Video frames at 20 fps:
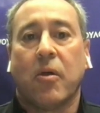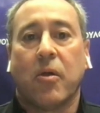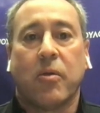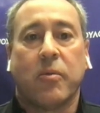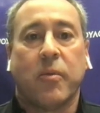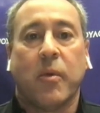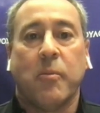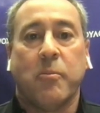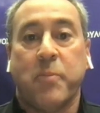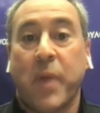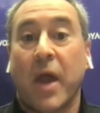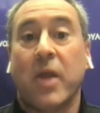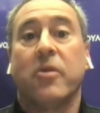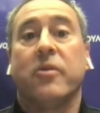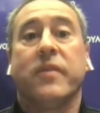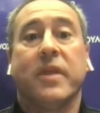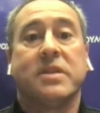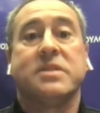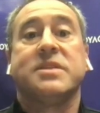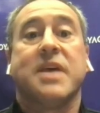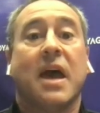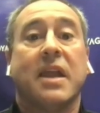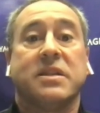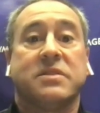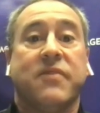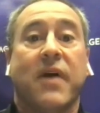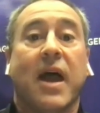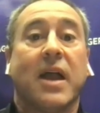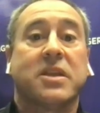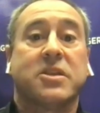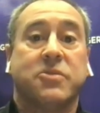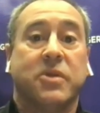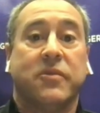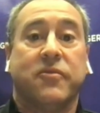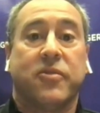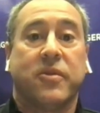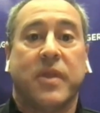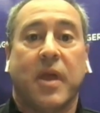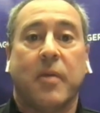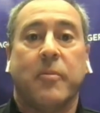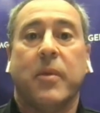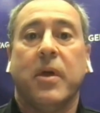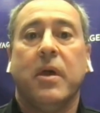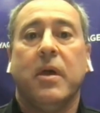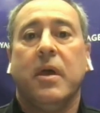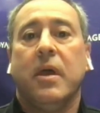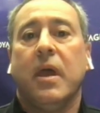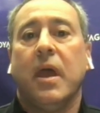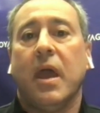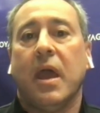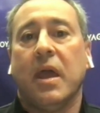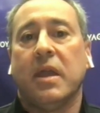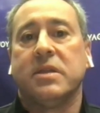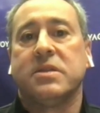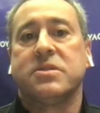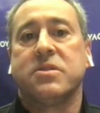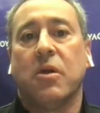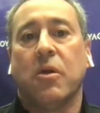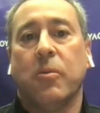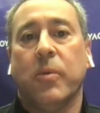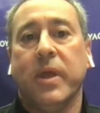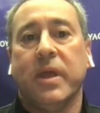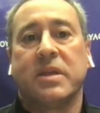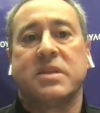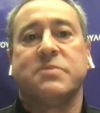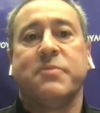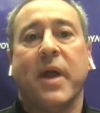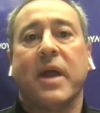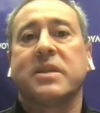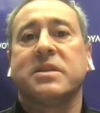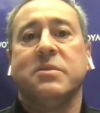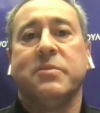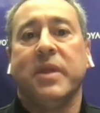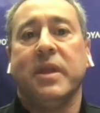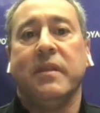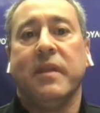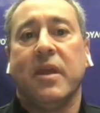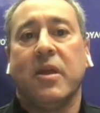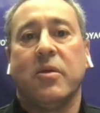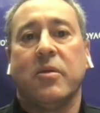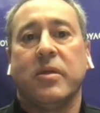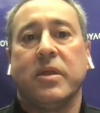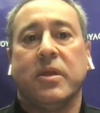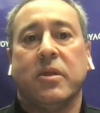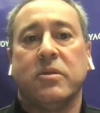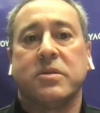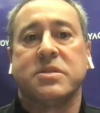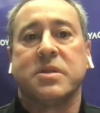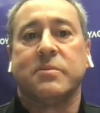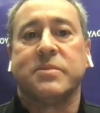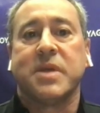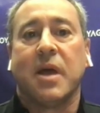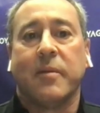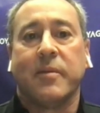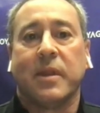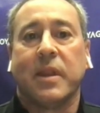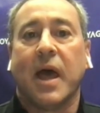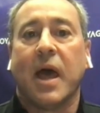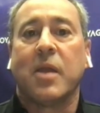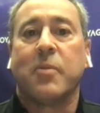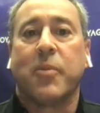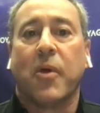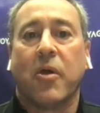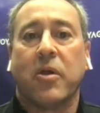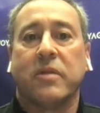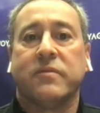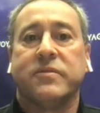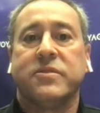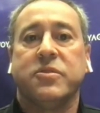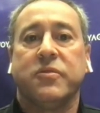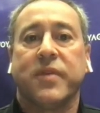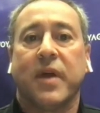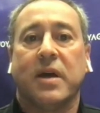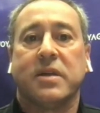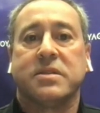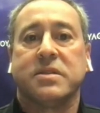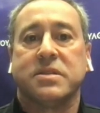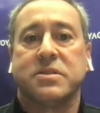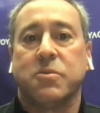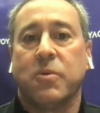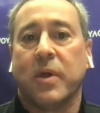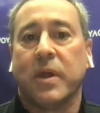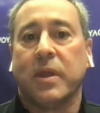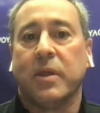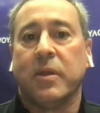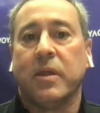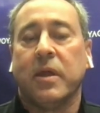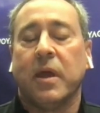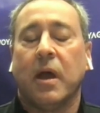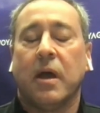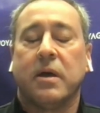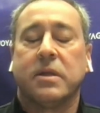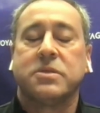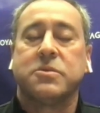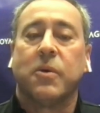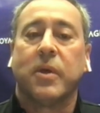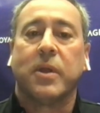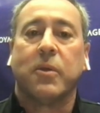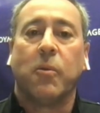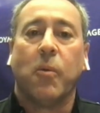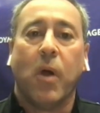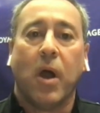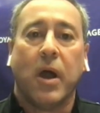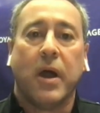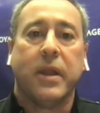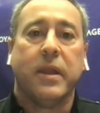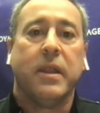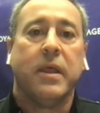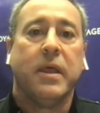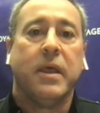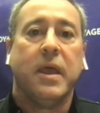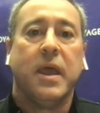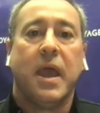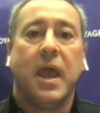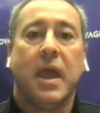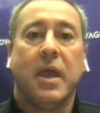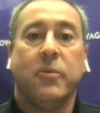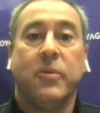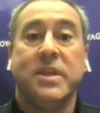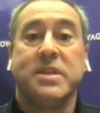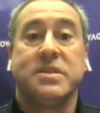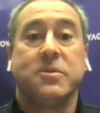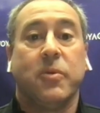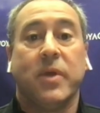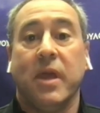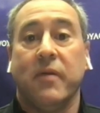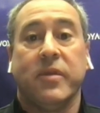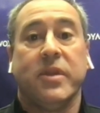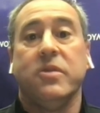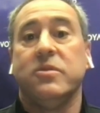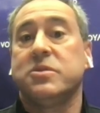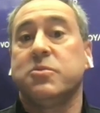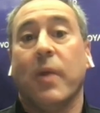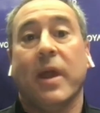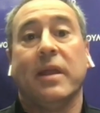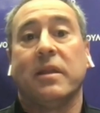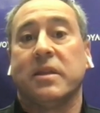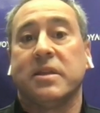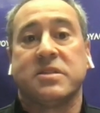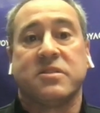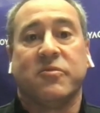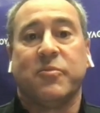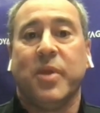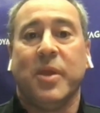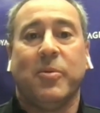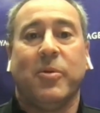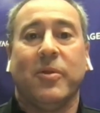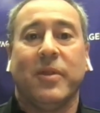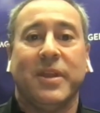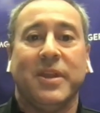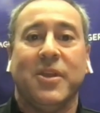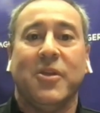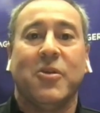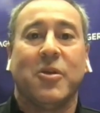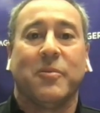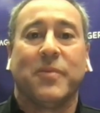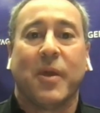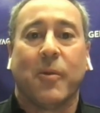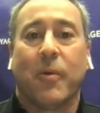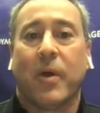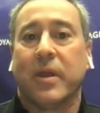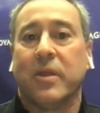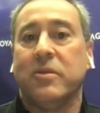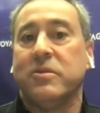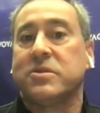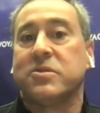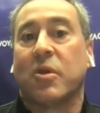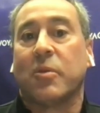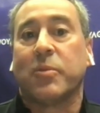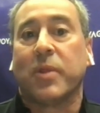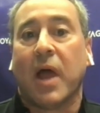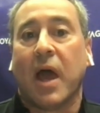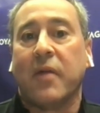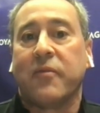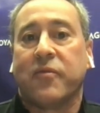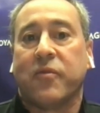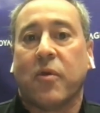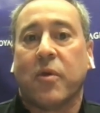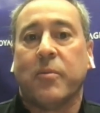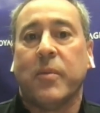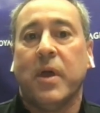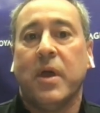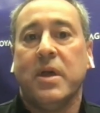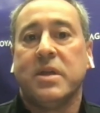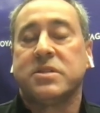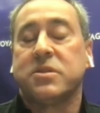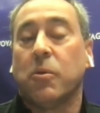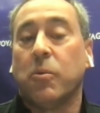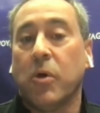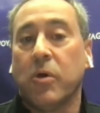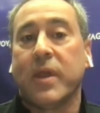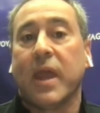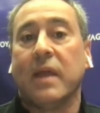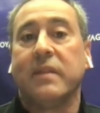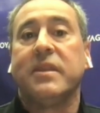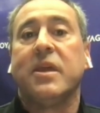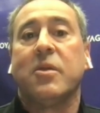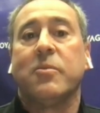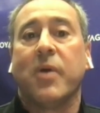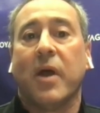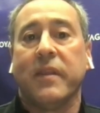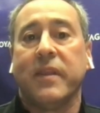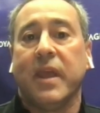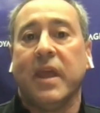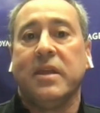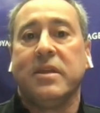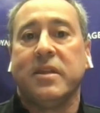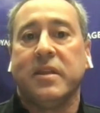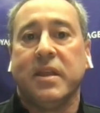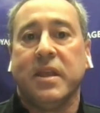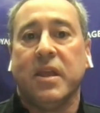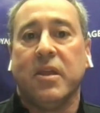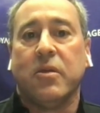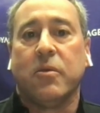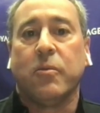are better than satisfactory for them. And so we expect to be there, you know, sometime the latter part of 2021. And we have a huge wait list of people in Europe that want to use our platform. So we'll get there by the end of the